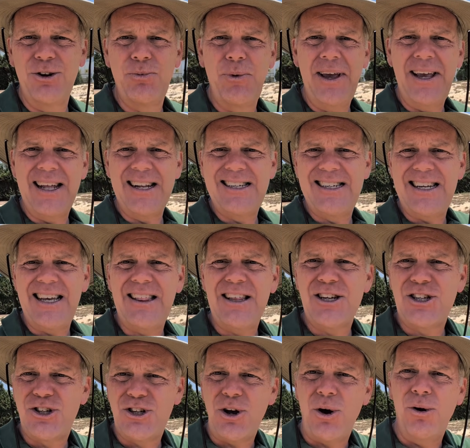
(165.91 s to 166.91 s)
we can see
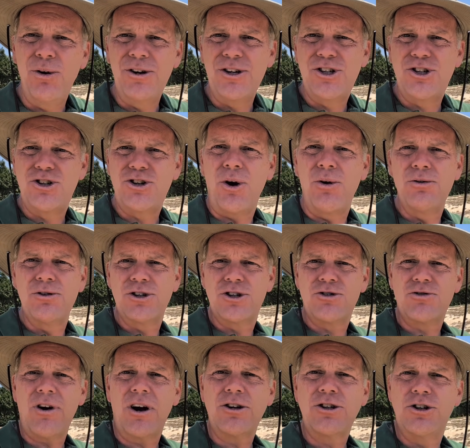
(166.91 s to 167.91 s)
the stone
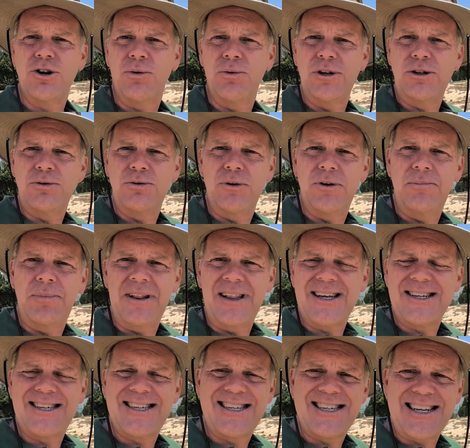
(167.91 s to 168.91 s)
structure, which would have been
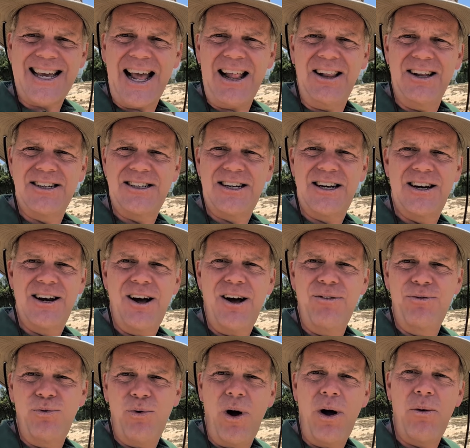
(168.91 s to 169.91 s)
the skeleton
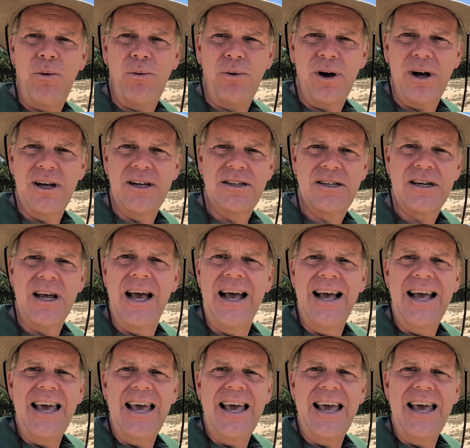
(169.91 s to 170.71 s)
of what was